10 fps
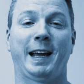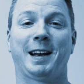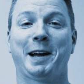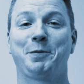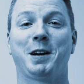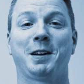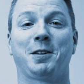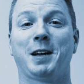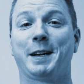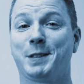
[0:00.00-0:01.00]
and I've done
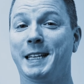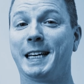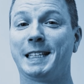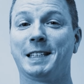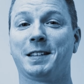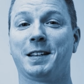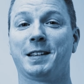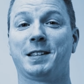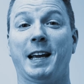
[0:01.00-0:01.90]
a lot of digging into this